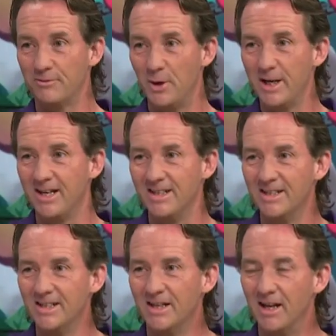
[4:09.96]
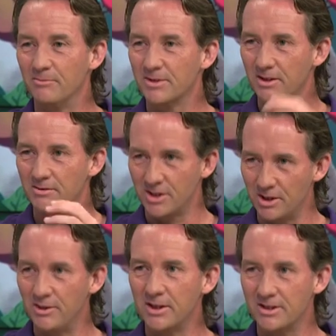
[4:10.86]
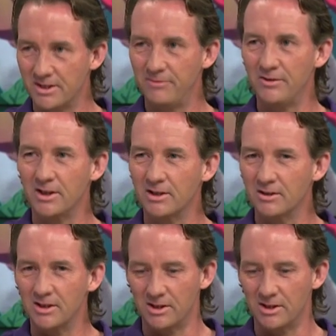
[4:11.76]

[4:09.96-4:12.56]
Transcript: way. Yeah. So chewing, sniffing,